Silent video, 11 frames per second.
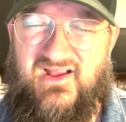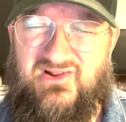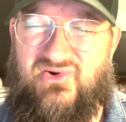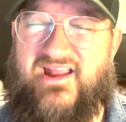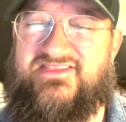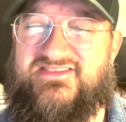
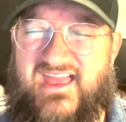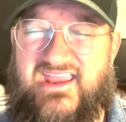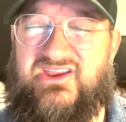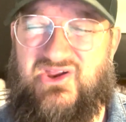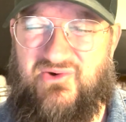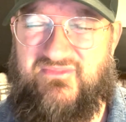Lord, I
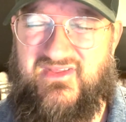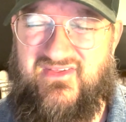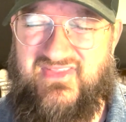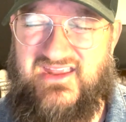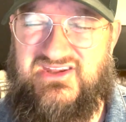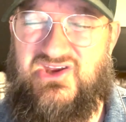thank you
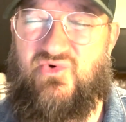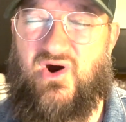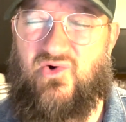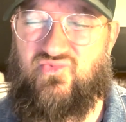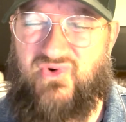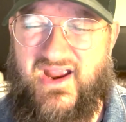that you
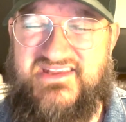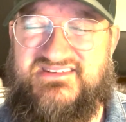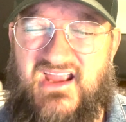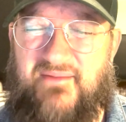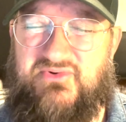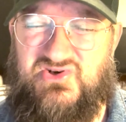are
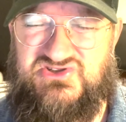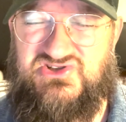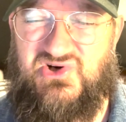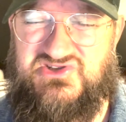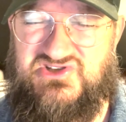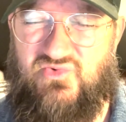raising up your
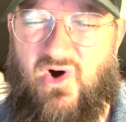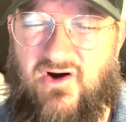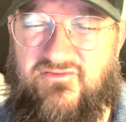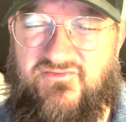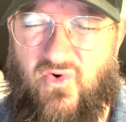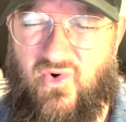church to
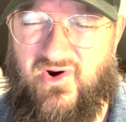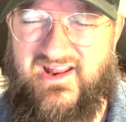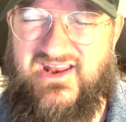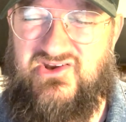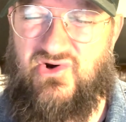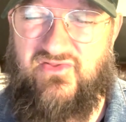walk forward
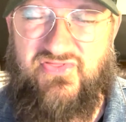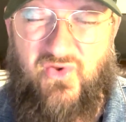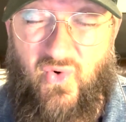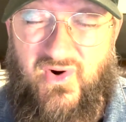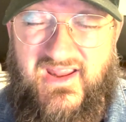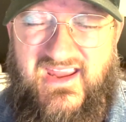in your
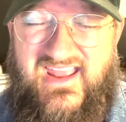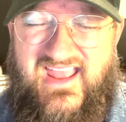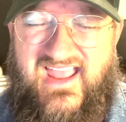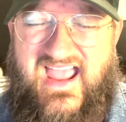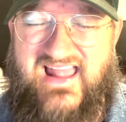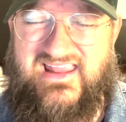authority
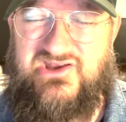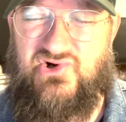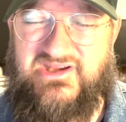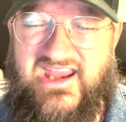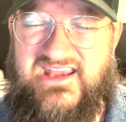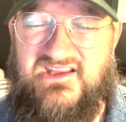and let your
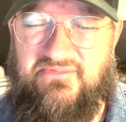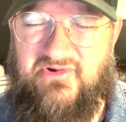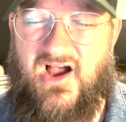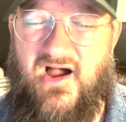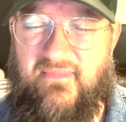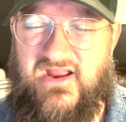kingdom
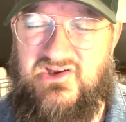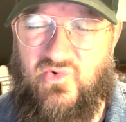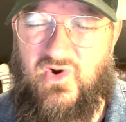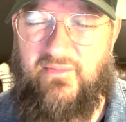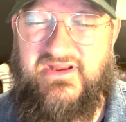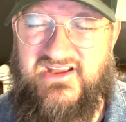come and your
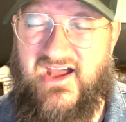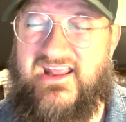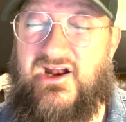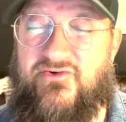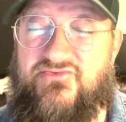will be done in our